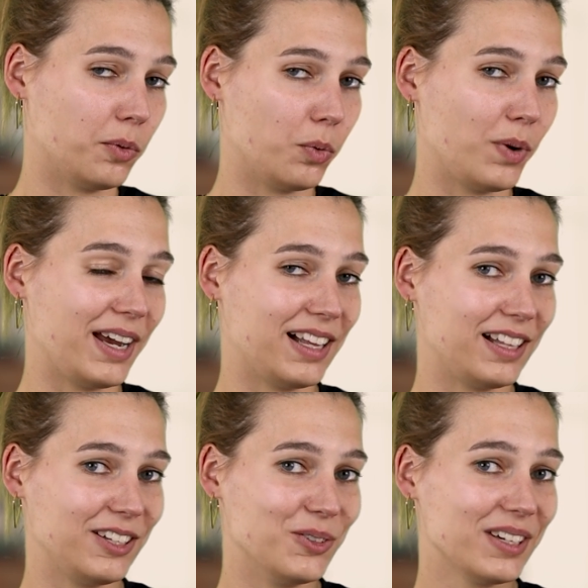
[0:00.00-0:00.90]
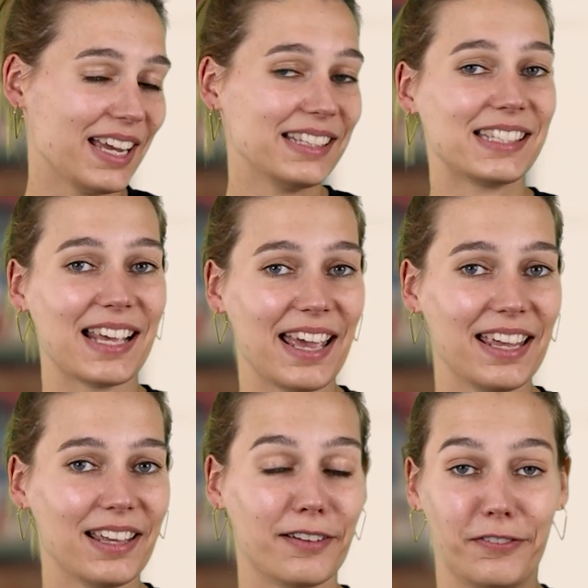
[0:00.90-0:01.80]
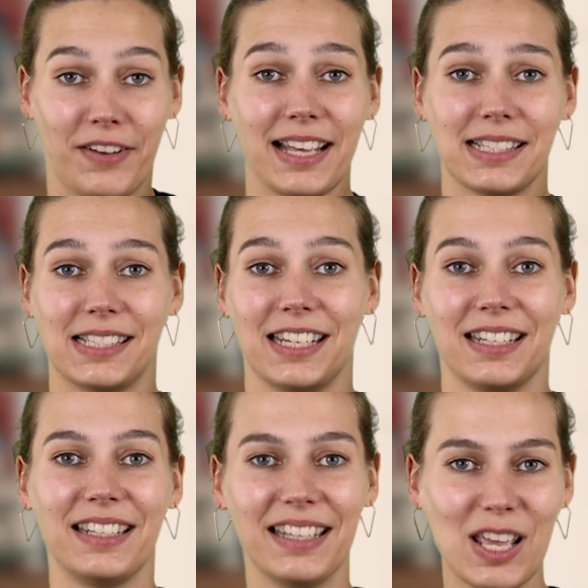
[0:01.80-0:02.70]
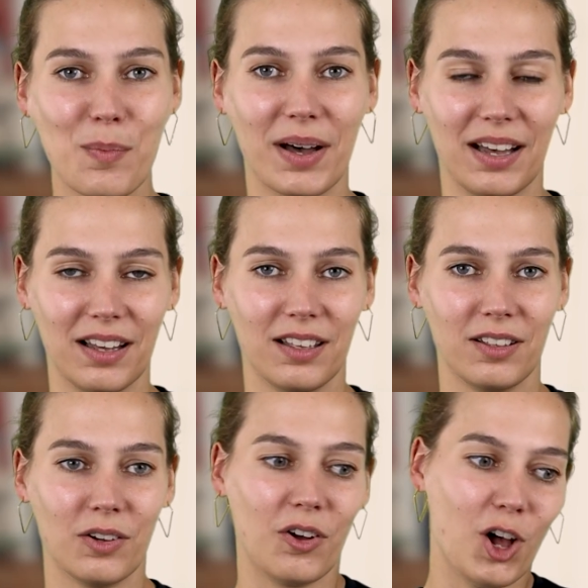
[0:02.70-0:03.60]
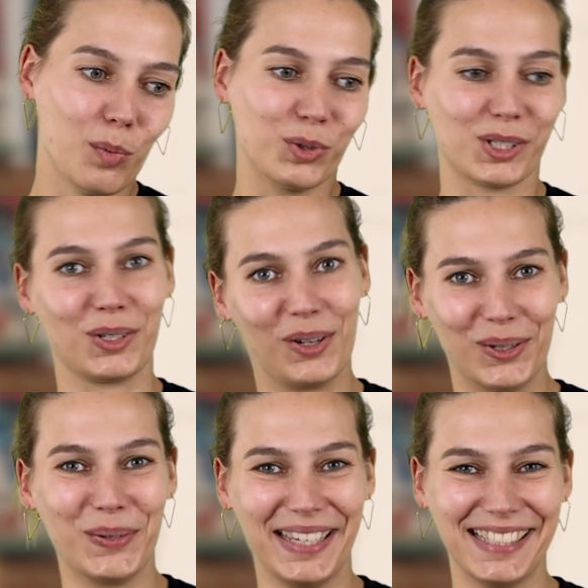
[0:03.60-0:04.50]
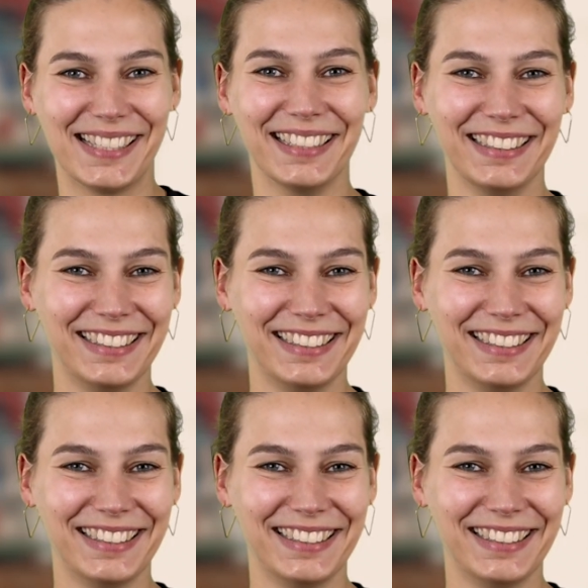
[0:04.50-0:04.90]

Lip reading: Well, you can say fast immer. Almost always.